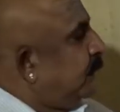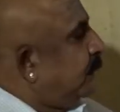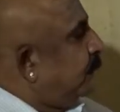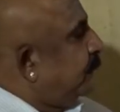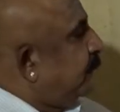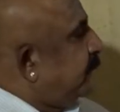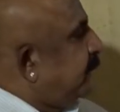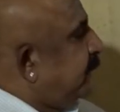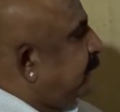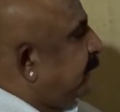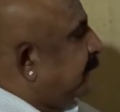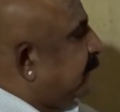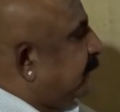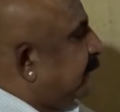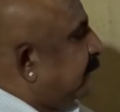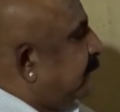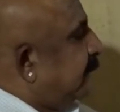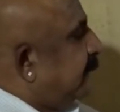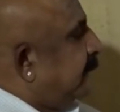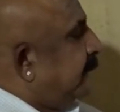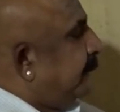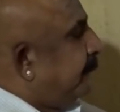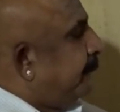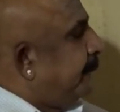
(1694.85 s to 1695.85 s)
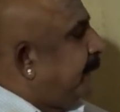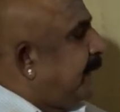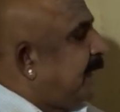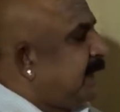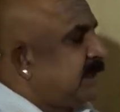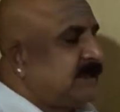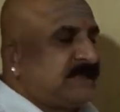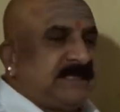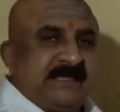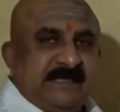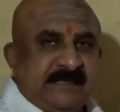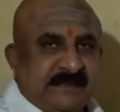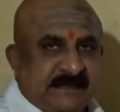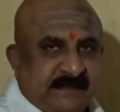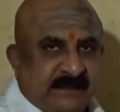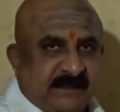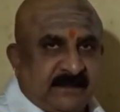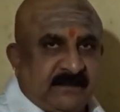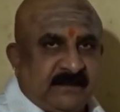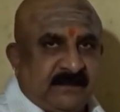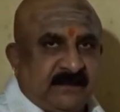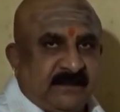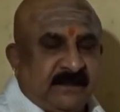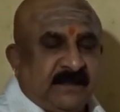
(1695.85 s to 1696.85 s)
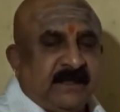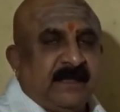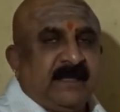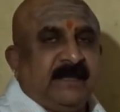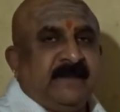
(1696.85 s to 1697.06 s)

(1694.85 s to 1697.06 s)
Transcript: Now here, Mars is here.